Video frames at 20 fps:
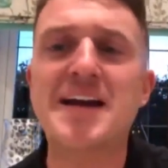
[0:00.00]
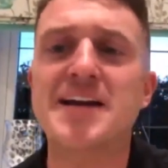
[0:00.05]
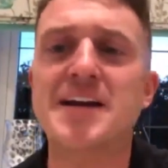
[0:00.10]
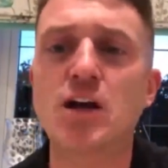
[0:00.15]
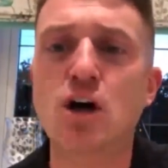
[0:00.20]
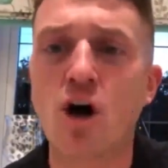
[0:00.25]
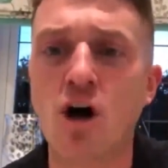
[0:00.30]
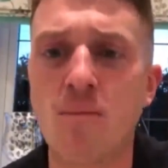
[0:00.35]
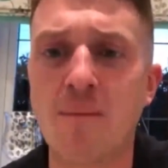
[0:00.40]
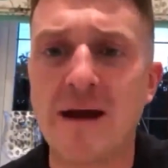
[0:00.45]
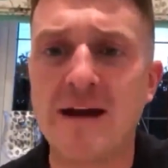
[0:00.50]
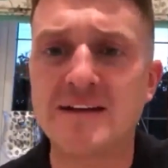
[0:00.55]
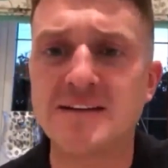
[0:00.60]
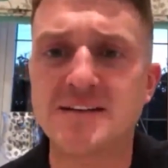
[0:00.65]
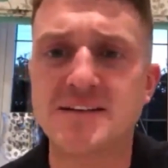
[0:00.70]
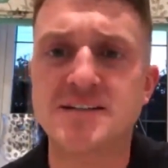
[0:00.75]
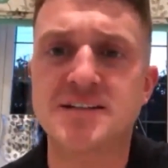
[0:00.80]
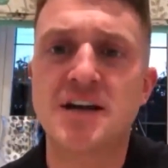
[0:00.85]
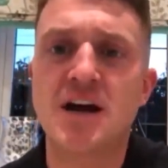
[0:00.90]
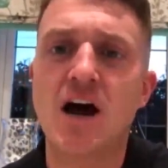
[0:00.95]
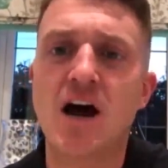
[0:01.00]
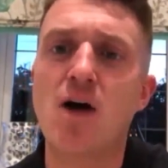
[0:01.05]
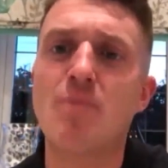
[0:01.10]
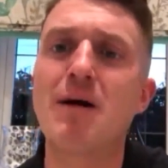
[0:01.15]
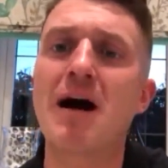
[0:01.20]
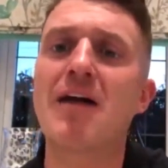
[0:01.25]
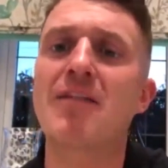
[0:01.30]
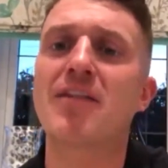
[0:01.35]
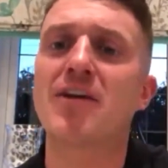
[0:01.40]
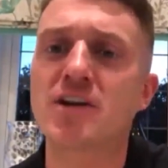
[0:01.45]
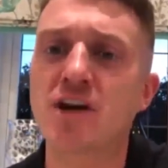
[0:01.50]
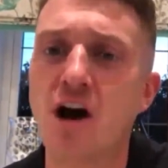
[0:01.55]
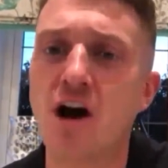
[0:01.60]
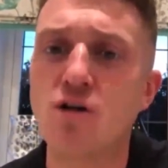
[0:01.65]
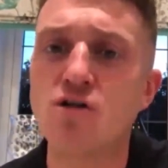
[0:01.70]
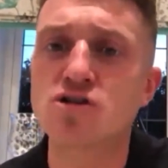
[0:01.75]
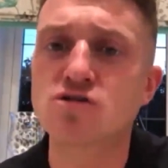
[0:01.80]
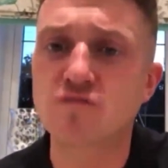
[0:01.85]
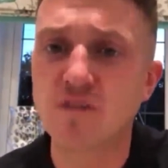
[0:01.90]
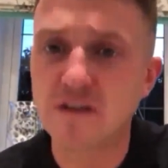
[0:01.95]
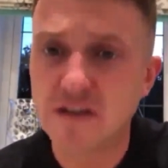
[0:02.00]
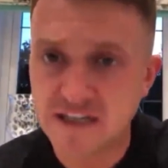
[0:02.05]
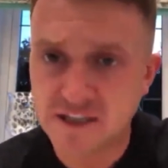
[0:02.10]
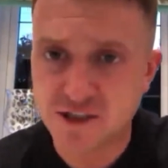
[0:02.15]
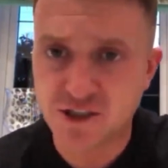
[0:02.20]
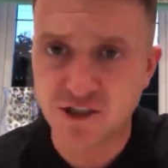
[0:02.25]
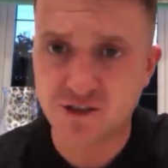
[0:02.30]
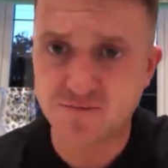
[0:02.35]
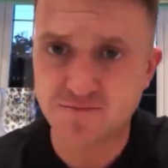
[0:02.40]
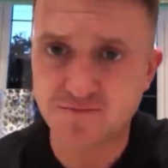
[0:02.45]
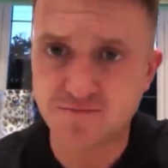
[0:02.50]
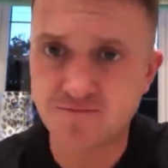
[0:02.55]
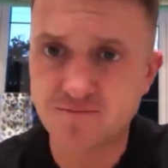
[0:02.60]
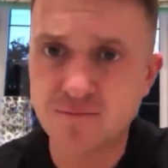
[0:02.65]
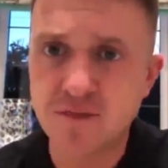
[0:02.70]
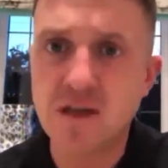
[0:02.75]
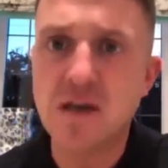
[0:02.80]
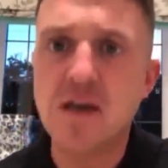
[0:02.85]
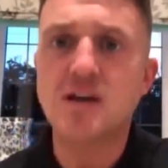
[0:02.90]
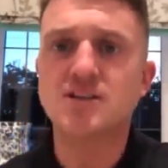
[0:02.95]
make comments about the girl's religion.